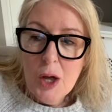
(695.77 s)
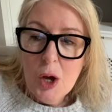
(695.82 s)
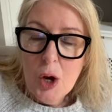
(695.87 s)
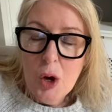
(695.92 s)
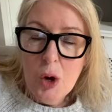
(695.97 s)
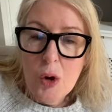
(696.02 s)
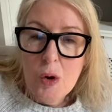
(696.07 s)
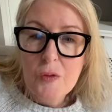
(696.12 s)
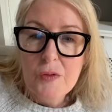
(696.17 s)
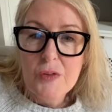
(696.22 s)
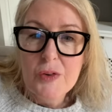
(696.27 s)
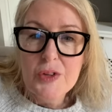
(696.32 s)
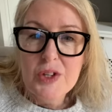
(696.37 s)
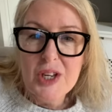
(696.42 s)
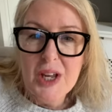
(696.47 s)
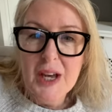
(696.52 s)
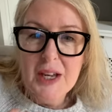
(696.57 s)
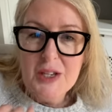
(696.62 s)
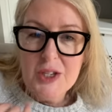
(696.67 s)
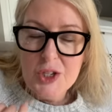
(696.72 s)
over
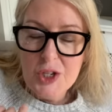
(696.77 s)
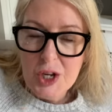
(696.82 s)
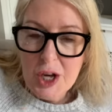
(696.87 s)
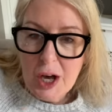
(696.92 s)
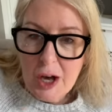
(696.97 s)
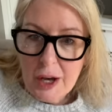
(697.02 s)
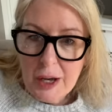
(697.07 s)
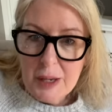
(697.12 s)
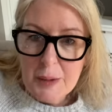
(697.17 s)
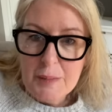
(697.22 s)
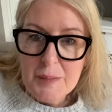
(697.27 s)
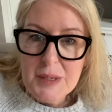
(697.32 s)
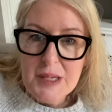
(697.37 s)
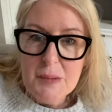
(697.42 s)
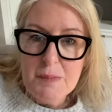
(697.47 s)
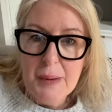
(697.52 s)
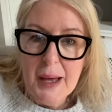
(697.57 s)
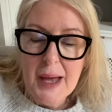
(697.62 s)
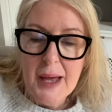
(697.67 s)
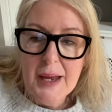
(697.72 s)
a time
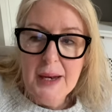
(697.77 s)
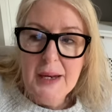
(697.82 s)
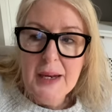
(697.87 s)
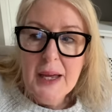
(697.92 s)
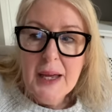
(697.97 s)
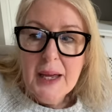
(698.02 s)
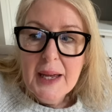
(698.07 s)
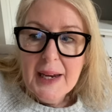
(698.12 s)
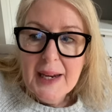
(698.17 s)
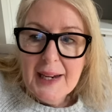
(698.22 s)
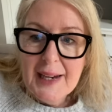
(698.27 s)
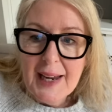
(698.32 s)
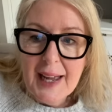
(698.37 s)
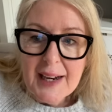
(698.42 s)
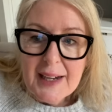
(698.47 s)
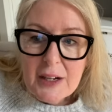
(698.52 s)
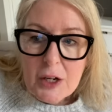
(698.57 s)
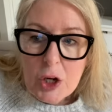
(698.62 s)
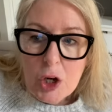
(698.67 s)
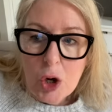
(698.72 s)
span
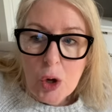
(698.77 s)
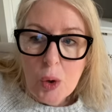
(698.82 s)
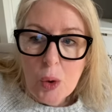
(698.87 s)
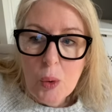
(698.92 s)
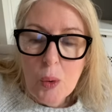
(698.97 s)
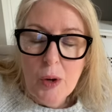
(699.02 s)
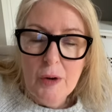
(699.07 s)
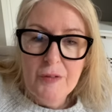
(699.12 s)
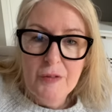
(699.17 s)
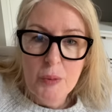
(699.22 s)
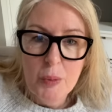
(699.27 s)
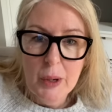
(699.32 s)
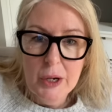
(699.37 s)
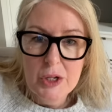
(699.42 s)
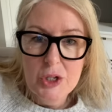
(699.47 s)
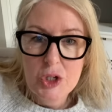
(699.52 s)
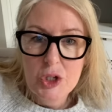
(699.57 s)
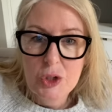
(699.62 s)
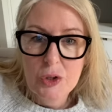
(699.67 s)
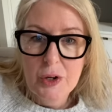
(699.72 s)
let go of
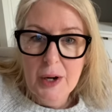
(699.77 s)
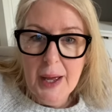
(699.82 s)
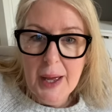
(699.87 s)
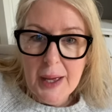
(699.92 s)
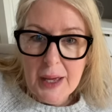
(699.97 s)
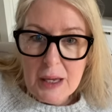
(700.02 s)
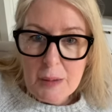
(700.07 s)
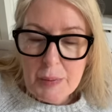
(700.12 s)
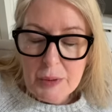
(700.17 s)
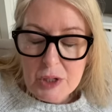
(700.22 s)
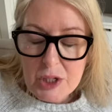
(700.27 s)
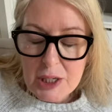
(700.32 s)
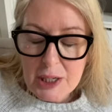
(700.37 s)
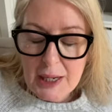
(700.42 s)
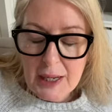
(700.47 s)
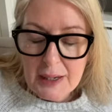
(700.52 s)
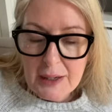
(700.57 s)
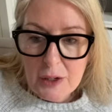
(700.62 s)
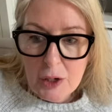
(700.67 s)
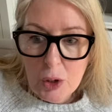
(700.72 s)
what you're able to
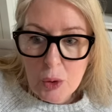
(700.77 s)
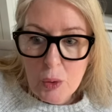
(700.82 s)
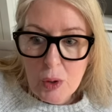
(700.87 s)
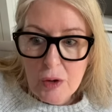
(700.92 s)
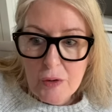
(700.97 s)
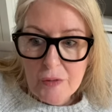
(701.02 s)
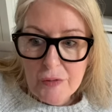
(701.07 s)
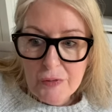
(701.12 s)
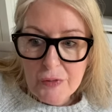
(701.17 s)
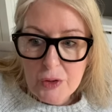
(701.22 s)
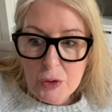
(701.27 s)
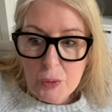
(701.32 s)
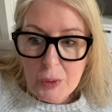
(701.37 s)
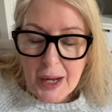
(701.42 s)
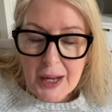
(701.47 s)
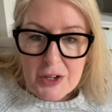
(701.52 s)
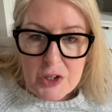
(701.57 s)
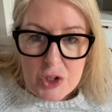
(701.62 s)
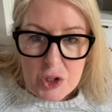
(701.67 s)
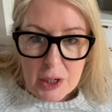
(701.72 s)
let go of
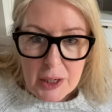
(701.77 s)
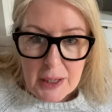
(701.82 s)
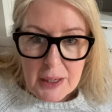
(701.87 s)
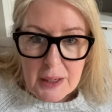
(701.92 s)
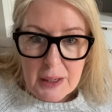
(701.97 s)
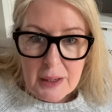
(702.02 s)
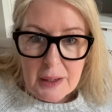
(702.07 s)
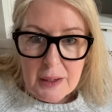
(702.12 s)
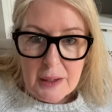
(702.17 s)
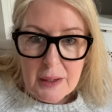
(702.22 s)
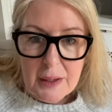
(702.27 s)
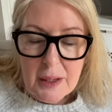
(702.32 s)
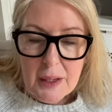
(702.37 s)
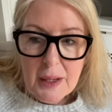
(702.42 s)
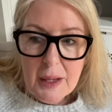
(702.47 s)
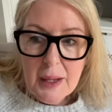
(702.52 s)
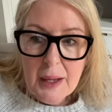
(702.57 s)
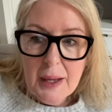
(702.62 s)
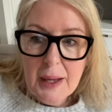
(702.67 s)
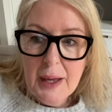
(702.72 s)
gradually,
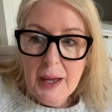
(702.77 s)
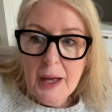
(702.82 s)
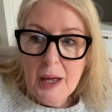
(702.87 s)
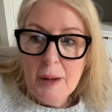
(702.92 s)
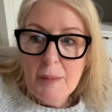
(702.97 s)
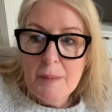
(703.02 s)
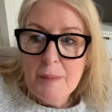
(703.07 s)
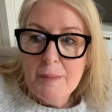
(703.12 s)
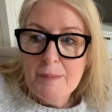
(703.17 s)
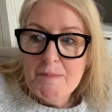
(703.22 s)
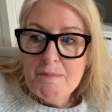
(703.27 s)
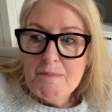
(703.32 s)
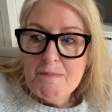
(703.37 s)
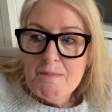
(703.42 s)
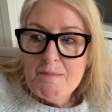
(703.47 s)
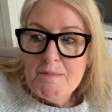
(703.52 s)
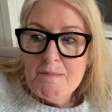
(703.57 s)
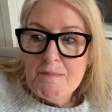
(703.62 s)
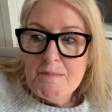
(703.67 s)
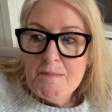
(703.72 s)
um
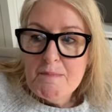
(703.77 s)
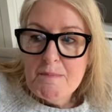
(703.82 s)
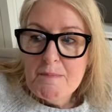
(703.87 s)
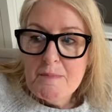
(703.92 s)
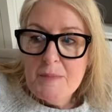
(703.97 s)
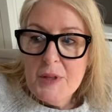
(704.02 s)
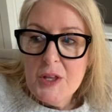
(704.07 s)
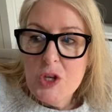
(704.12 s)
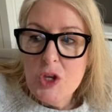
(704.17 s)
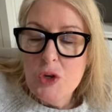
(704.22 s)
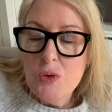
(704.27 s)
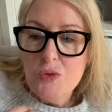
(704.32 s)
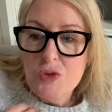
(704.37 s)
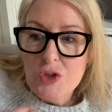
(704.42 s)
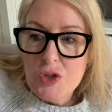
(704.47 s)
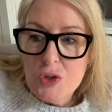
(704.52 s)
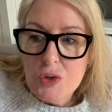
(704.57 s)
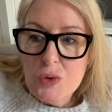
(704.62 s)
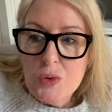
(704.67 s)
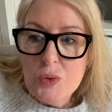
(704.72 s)
you
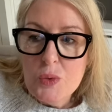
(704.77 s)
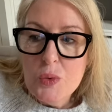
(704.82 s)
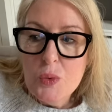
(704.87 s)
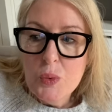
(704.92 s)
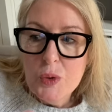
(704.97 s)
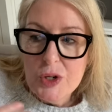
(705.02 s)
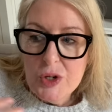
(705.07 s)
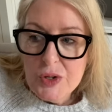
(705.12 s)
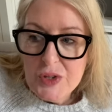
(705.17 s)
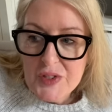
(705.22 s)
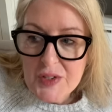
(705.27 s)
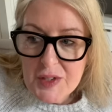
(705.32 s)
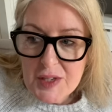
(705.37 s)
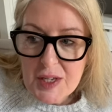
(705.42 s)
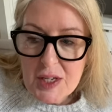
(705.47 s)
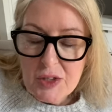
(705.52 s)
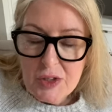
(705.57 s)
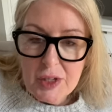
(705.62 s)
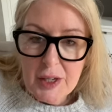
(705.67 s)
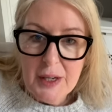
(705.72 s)
do, when you
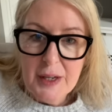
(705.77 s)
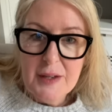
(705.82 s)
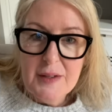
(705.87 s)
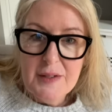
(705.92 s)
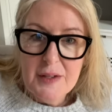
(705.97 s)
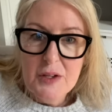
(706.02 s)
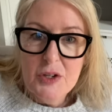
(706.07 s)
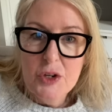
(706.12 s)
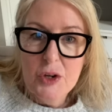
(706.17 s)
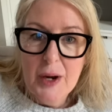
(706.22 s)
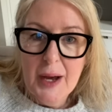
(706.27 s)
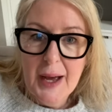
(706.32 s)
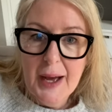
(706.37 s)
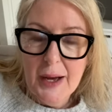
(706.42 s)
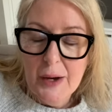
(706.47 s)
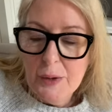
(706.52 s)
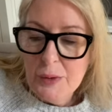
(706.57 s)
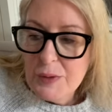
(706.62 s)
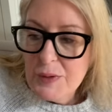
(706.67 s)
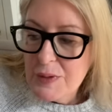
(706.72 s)
see things in your
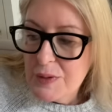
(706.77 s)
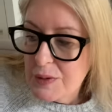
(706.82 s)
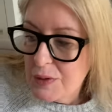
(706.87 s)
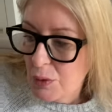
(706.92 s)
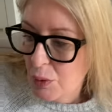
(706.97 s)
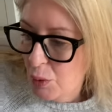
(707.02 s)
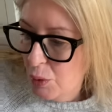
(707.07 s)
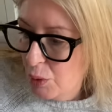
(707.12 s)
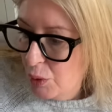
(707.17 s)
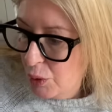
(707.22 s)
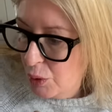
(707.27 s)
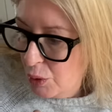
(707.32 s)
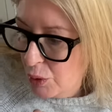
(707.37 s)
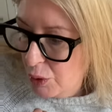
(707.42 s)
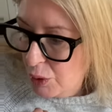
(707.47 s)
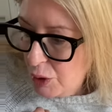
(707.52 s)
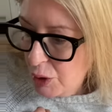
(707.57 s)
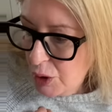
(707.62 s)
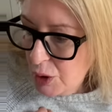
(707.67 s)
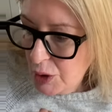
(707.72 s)
house,
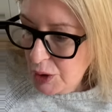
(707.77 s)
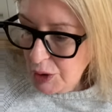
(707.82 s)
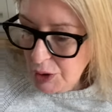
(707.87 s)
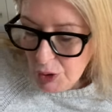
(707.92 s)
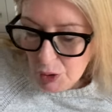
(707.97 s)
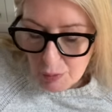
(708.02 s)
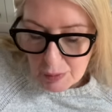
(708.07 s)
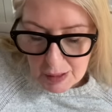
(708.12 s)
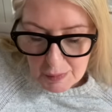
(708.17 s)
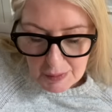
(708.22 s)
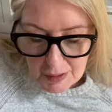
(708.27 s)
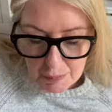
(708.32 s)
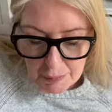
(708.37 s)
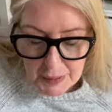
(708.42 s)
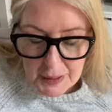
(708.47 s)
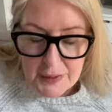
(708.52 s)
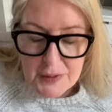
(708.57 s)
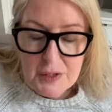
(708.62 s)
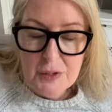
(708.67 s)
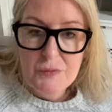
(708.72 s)
or you know, maybe a
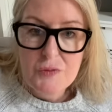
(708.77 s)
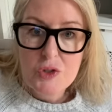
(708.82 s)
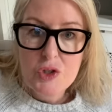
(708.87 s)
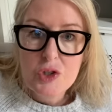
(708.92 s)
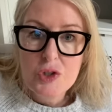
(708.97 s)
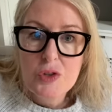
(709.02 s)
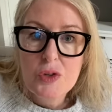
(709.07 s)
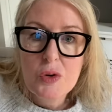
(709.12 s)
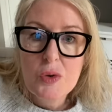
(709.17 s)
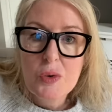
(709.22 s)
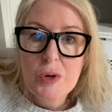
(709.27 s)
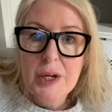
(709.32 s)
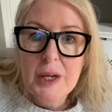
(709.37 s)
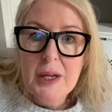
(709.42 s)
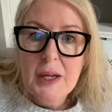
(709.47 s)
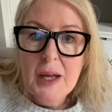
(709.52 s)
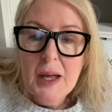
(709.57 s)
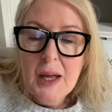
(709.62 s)
piece of jewelry,